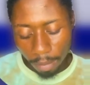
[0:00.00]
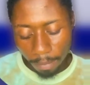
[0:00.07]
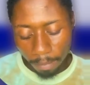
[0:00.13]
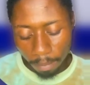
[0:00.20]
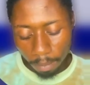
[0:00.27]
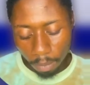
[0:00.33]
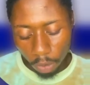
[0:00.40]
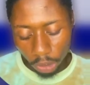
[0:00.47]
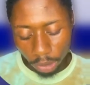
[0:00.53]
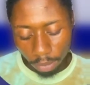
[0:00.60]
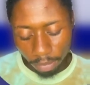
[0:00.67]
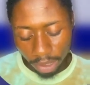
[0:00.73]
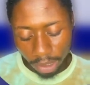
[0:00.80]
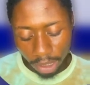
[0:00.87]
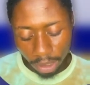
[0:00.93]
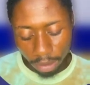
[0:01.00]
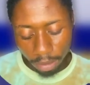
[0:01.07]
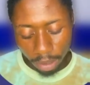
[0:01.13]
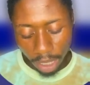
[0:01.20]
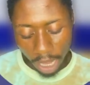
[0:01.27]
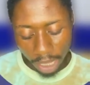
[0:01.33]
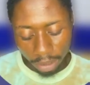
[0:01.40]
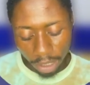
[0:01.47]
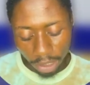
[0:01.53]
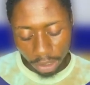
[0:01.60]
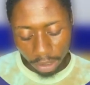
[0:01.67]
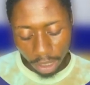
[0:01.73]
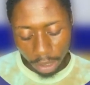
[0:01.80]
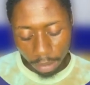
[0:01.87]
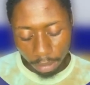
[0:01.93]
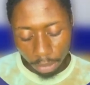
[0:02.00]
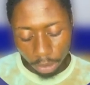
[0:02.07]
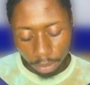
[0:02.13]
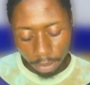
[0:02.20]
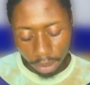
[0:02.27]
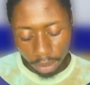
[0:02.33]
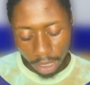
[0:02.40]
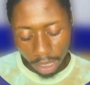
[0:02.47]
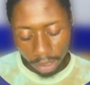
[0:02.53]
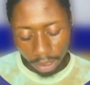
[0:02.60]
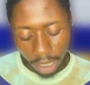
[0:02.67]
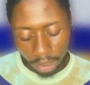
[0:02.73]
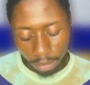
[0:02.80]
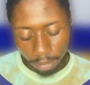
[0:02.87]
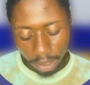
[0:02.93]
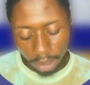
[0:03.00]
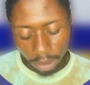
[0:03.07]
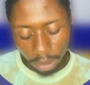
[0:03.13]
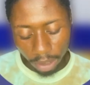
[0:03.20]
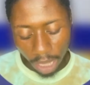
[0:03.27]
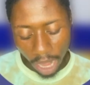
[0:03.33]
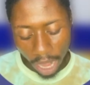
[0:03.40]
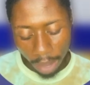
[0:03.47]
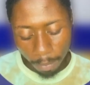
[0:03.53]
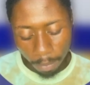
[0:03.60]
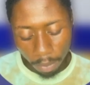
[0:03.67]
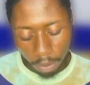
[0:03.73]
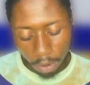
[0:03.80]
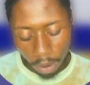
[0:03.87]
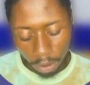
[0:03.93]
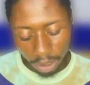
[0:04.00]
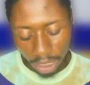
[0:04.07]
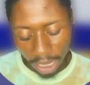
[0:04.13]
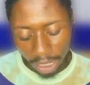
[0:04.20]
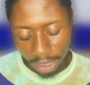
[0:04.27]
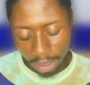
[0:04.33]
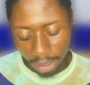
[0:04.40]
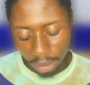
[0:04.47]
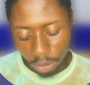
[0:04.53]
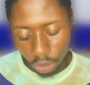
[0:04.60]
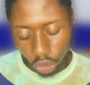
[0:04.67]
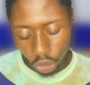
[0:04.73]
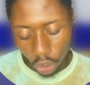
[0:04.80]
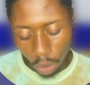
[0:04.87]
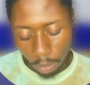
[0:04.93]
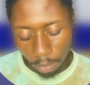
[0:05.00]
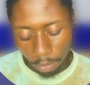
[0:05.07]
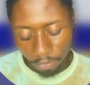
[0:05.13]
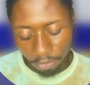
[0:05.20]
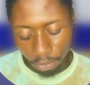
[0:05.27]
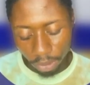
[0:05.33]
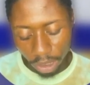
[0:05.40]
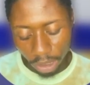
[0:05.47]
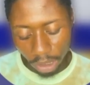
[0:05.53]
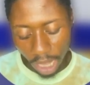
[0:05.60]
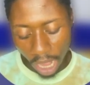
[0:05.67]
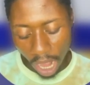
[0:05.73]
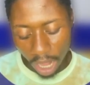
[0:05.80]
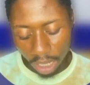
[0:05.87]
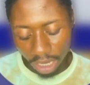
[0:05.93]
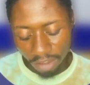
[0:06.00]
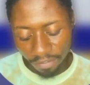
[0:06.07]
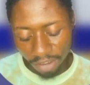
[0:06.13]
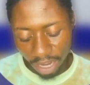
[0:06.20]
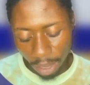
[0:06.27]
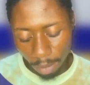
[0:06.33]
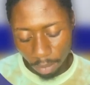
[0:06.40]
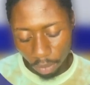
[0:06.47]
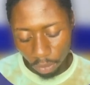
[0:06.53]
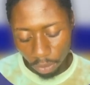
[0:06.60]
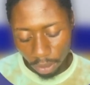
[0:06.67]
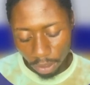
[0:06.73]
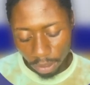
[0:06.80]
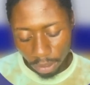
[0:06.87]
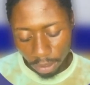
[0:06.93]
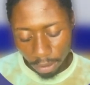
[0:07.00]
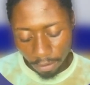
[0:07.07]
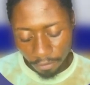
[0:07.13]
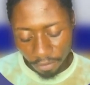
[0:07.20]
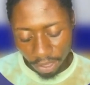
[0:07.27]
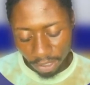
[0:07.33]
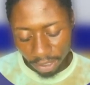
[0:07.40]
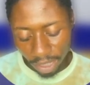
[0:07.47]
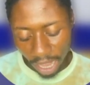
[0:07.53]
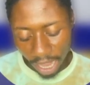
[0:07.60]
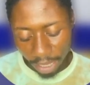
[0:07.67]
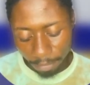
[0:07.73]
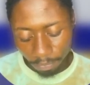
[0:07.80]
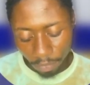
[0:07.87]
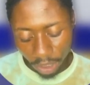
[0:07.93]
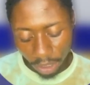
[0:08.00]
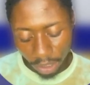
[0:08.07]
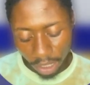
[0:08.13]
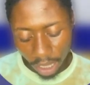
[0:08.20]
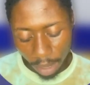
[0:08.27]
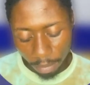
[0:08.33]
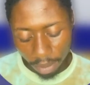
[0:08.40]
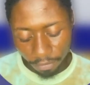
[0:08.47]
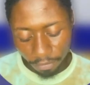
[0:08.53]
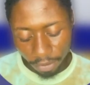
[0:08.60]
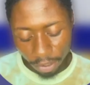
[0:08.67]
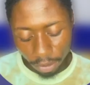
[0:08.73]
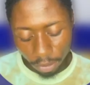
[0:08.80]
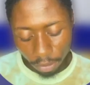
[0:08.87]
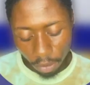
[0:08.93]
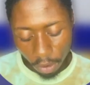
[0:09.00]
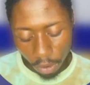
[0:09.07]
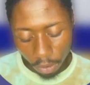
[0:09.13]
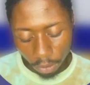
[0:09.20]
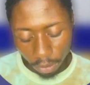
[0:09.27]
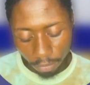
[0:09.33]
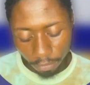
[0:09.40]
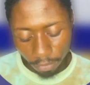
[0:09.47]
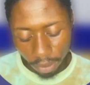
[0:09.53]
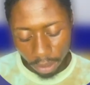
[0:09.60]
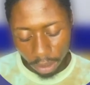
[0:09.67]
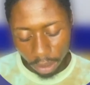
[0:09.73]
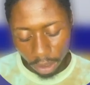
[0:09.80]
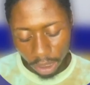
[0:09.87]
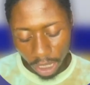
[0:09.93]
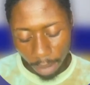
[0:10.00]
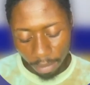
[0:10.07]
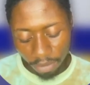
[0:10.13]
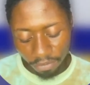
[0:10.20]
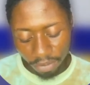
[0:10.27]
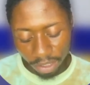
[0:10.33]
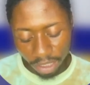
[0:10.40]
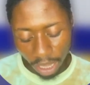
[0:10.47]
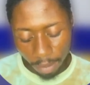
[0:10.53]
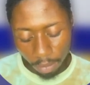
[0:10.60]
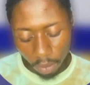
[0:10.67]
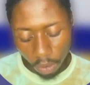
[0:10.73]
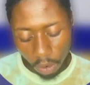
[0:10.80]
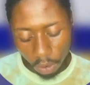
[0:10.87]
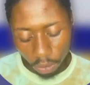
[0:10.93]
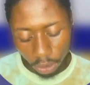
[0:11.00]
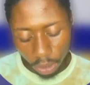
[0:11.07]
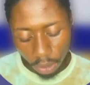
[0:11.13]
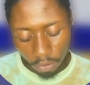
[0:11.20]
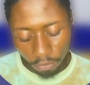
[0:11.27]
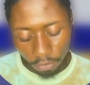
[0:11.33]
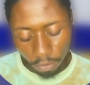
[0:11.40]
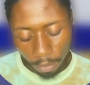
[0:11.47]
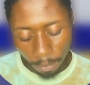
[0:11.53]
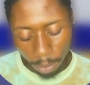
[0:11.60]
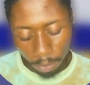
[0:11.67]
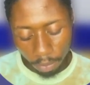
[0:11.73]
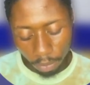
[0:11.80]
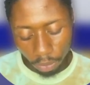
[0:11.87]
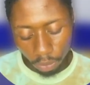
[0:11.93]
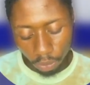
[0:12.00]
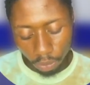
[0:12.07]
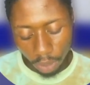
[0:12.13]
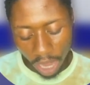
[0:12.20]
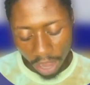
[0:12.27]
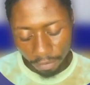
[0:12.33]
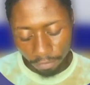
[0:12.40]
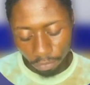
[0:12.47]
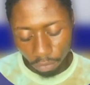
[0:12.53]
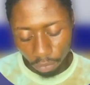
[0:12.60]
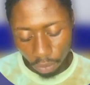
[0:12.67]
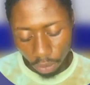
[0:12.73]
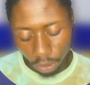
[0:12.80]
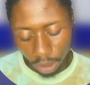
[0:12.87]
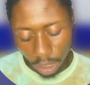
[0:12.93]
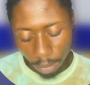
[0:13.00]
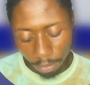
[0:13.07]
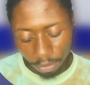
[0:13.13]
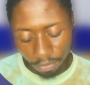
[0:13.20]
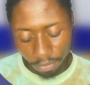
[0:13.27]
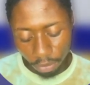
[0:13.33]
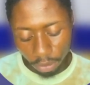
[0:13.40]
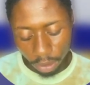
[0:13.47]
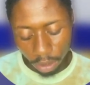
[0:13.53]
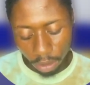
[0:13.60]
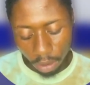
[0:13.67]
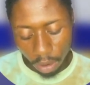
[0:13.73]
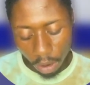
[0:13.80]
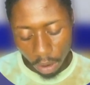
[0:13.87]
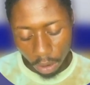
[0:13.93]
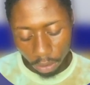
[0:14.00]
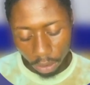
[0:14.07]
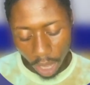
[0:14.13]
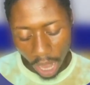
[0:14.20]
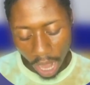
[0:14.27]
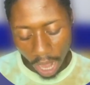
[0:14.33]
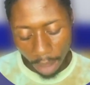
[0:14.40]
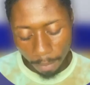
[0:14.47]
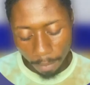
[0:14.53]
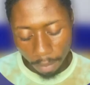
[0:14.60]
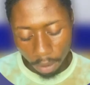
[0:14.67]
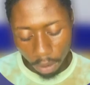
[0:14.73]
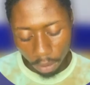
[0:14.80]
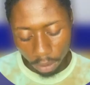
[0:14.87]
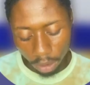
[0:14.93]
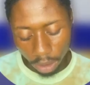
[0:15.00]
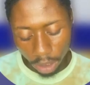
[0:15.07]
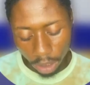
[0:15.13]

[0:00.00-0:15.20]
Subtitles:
most message attachments are blocked and some features are unavailable. FaceTime, incoming FaceTime calls from people you have not previously called are blocked.